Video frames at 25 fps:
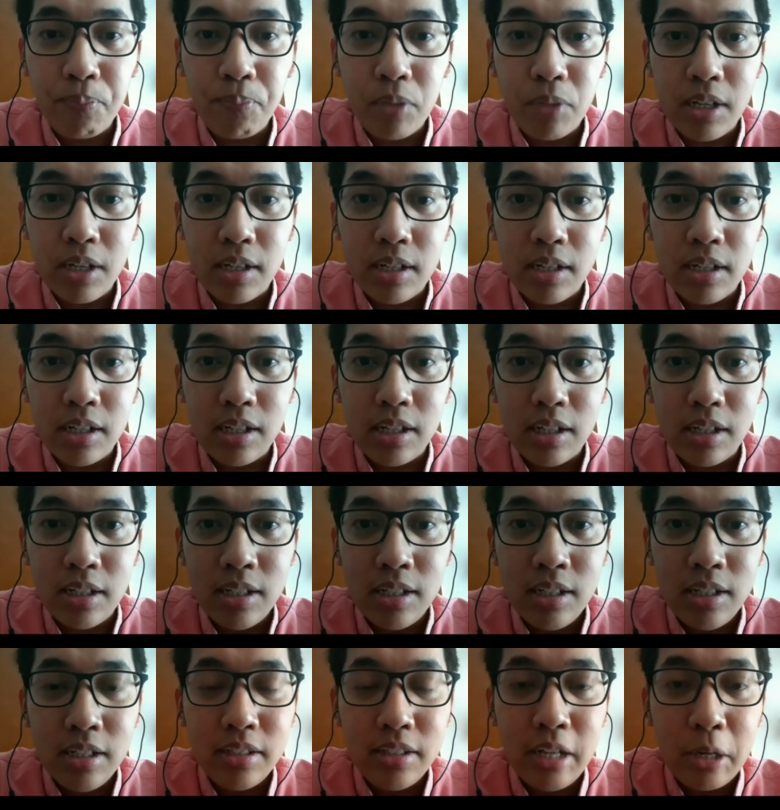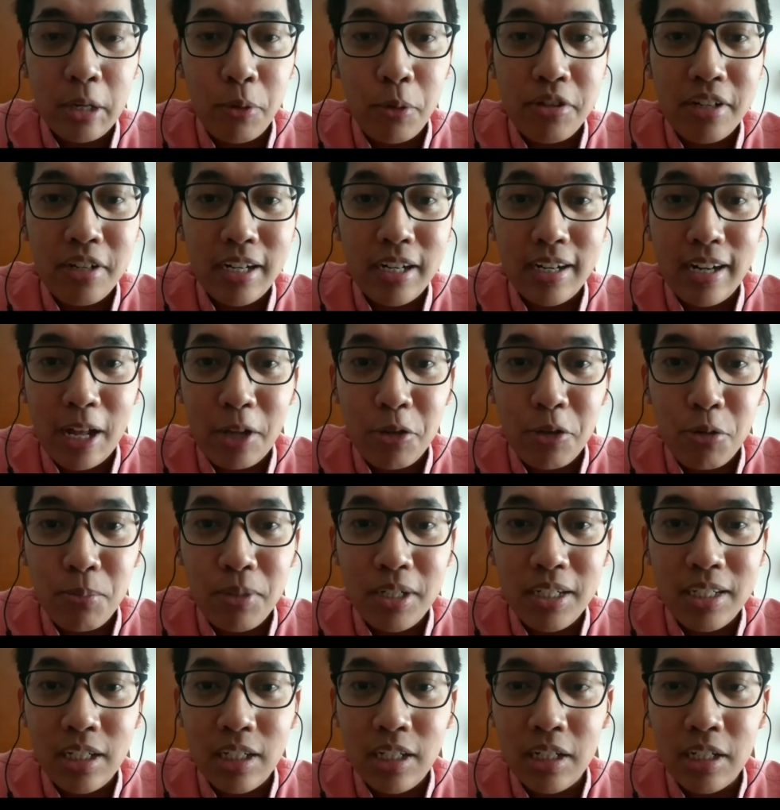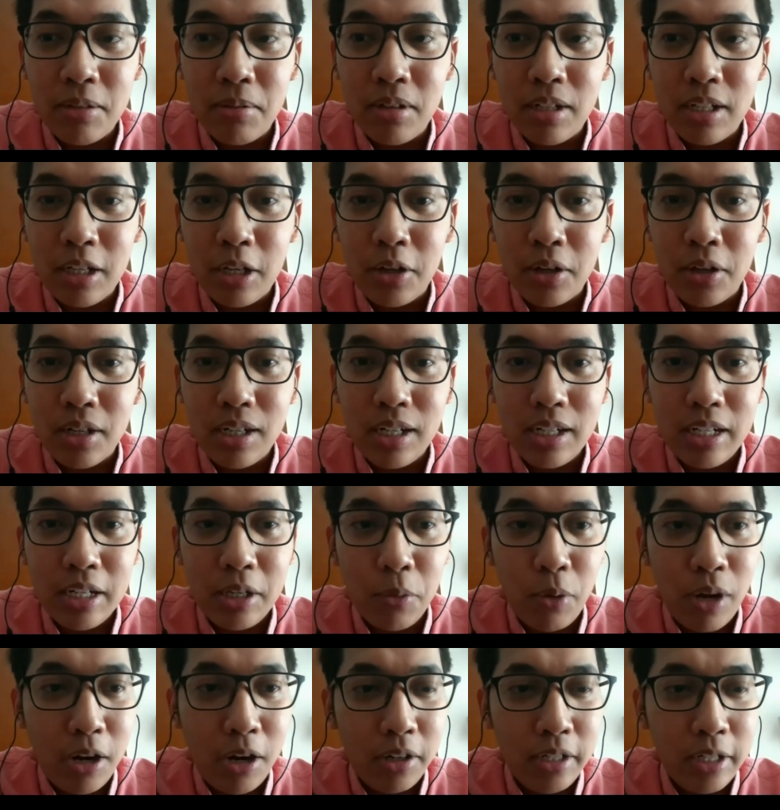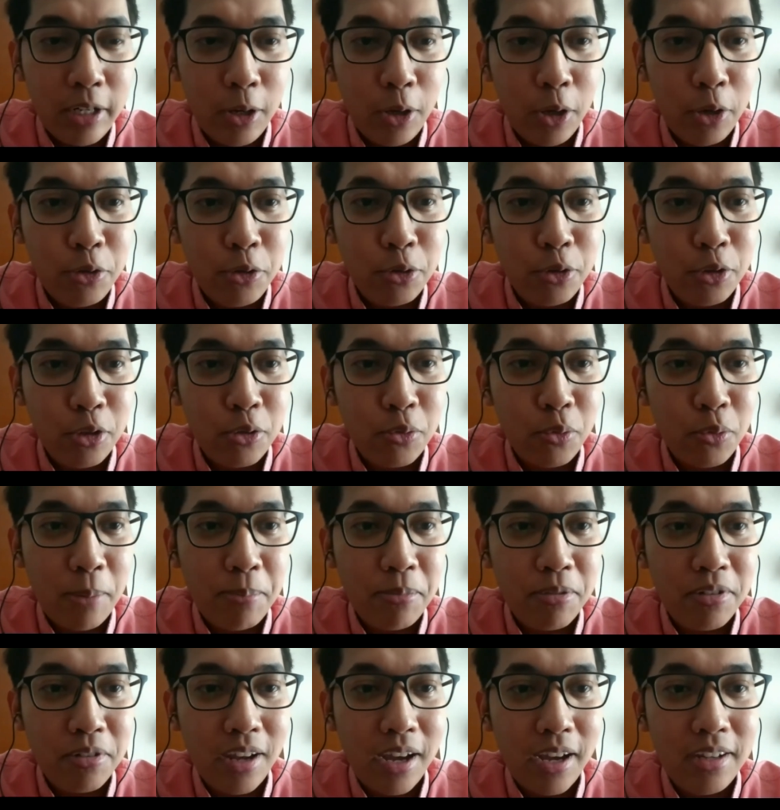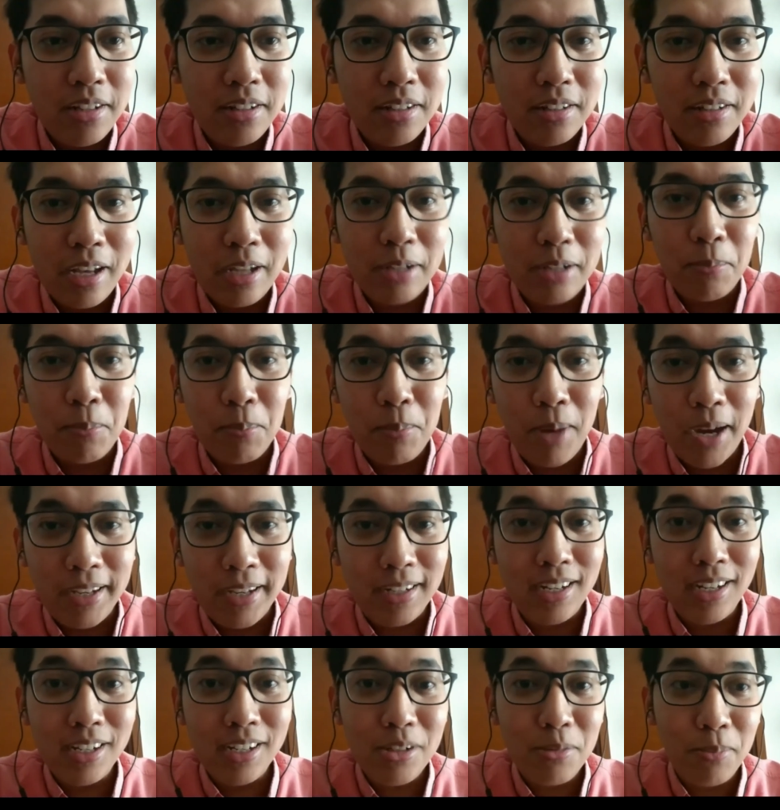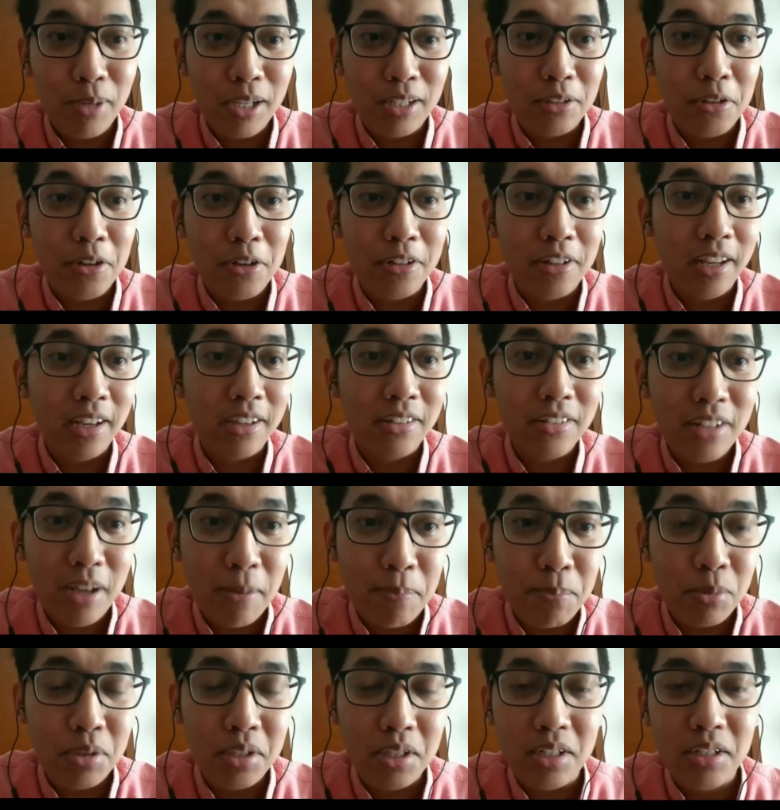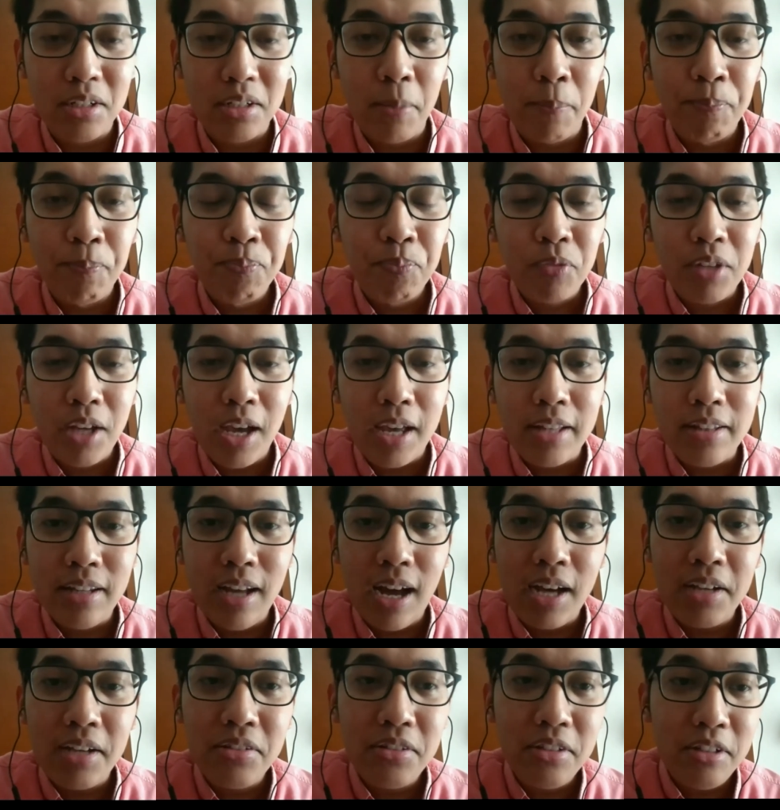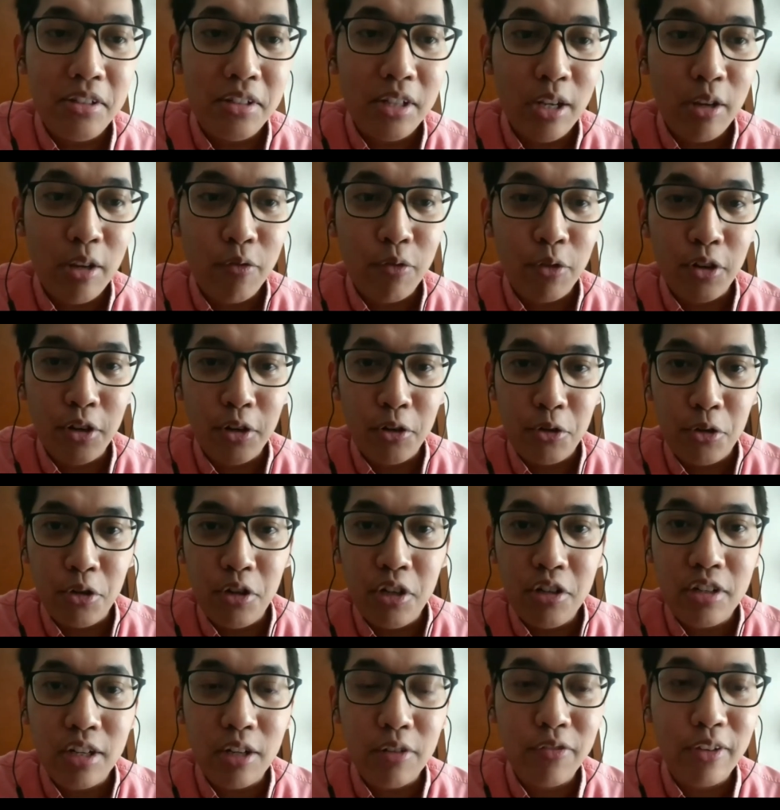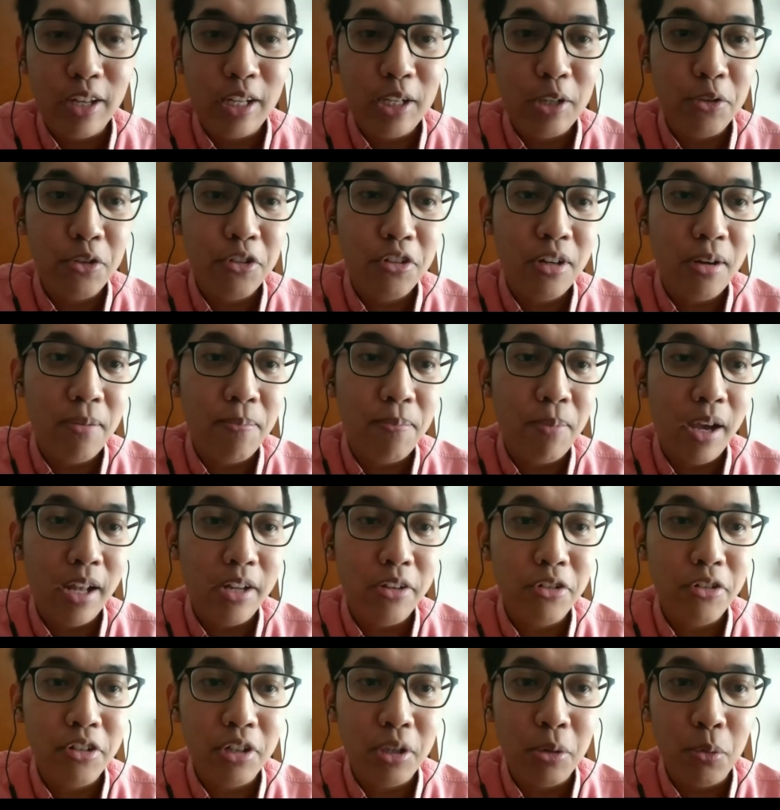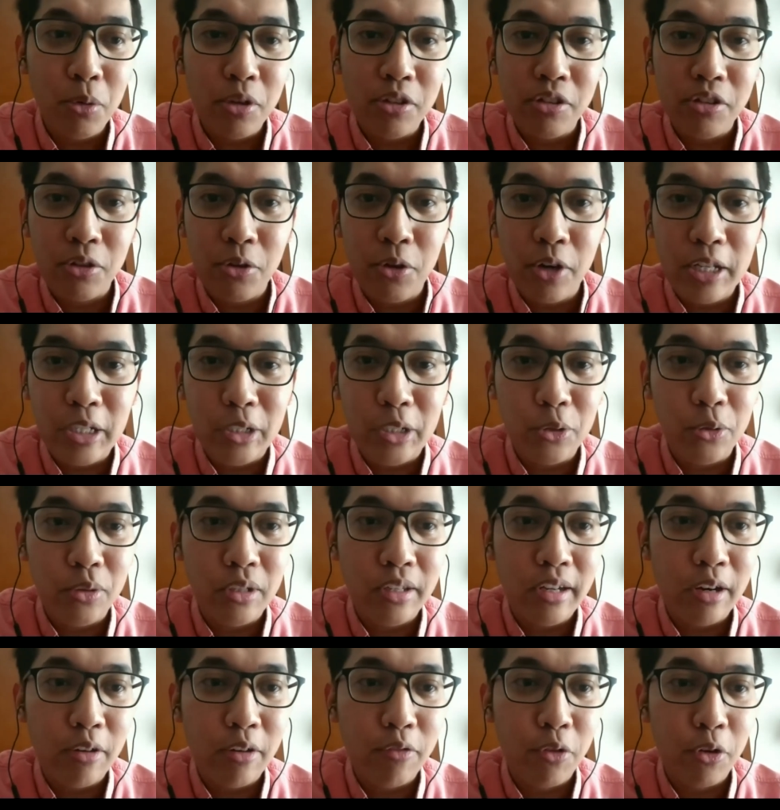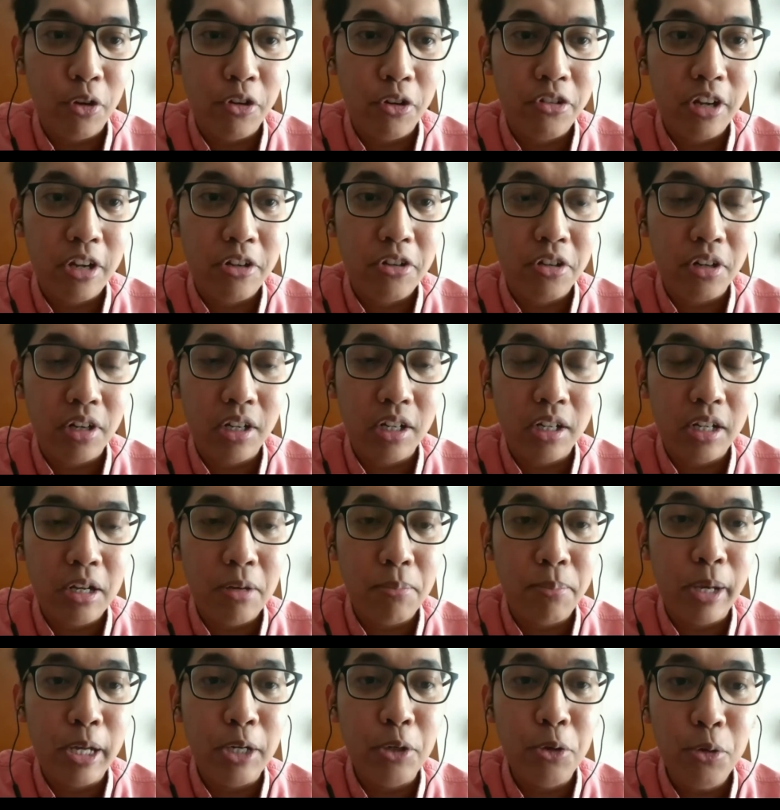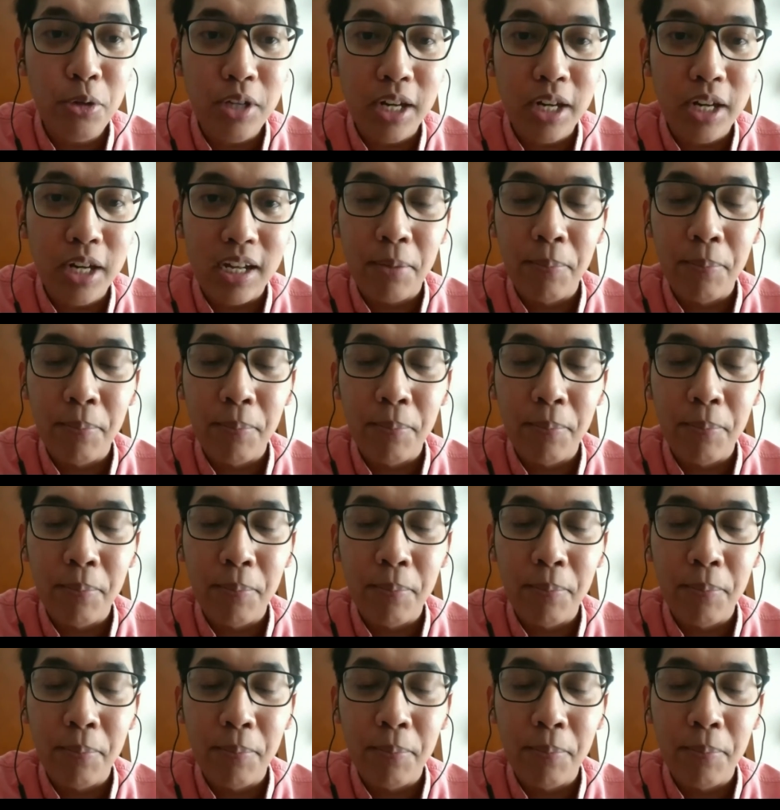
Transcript: Uh, there was an announcement in on in the in the law school's website that my classmate got accepted at the ICJ for the judicial fellowship, and she was going to clerk for Judge uh, Bennouna